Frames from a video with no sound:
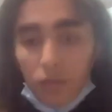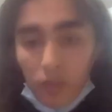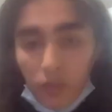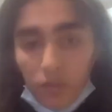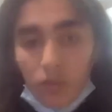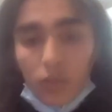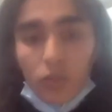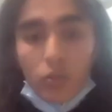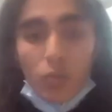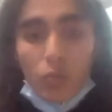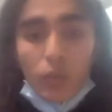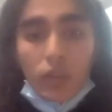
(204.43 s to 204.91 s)
if
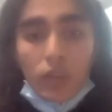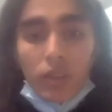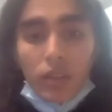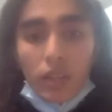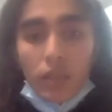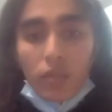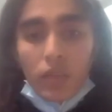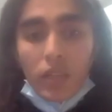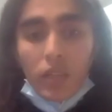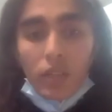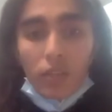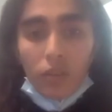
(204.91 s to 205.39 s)
there's one thing
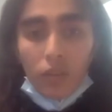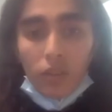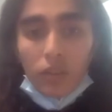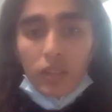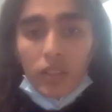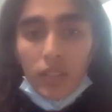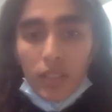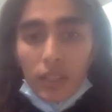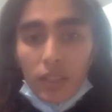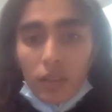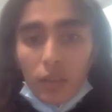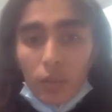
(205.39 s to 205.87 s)
we can all
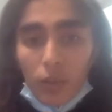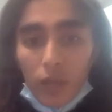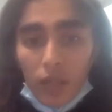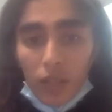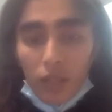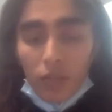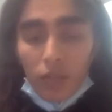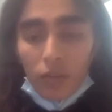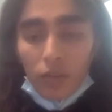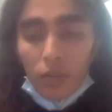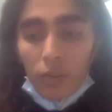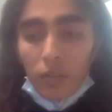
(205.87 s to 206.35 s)
take away
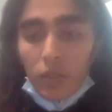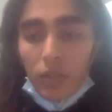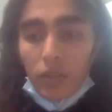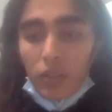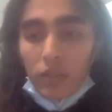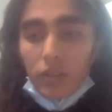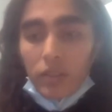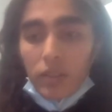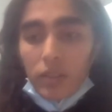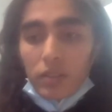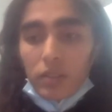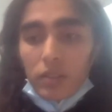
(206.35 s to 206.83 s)
from here
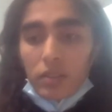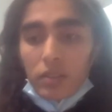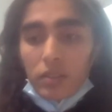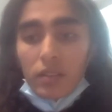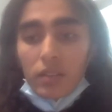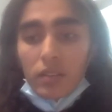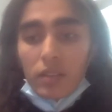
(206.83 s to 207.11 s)
is